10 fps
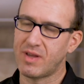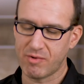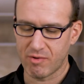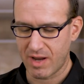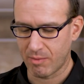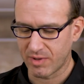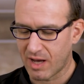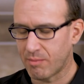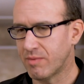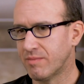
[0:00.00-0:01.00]
that we were able
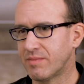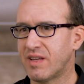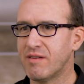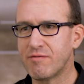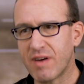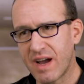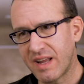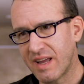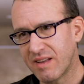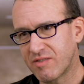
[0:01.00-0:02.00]
to help them get it
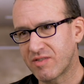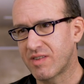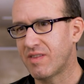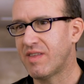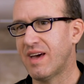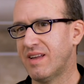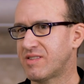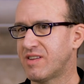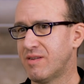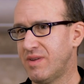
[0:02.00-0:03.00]
financed, that
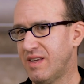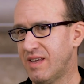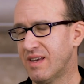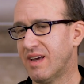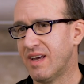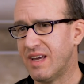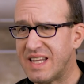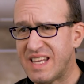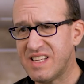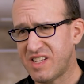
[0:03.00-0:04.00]
it's going to be
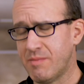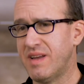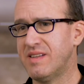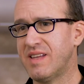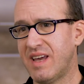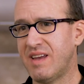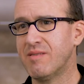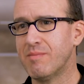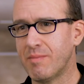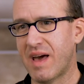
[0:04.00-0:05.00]
an easy to
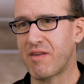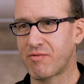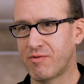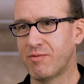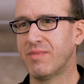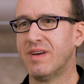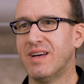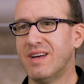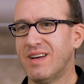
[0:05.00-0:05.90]
maintain bathroom.